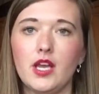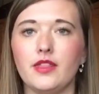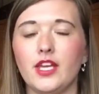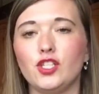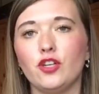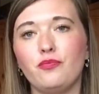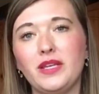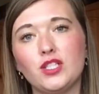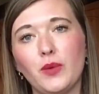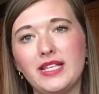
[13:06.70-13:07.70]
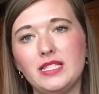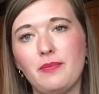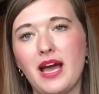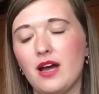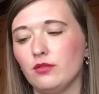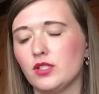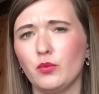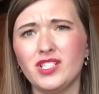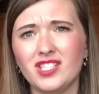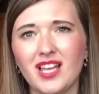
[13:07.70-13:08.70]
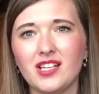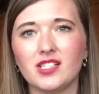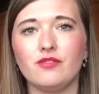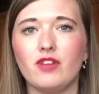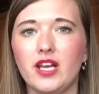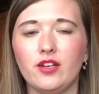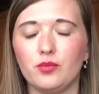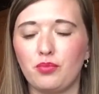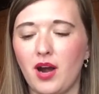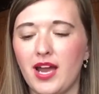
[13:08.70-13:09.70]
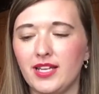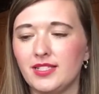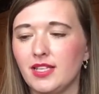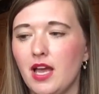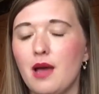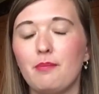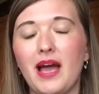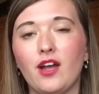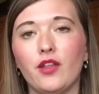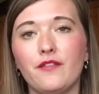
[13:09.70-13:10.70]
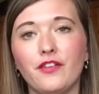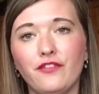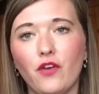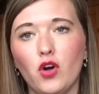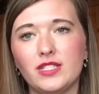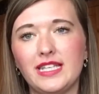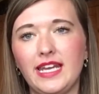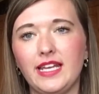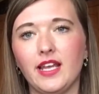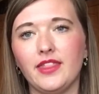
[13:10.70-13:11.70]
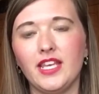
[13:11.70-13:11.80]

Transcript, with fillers: They should have been £20, which is actually a really good price, but I got them for 14.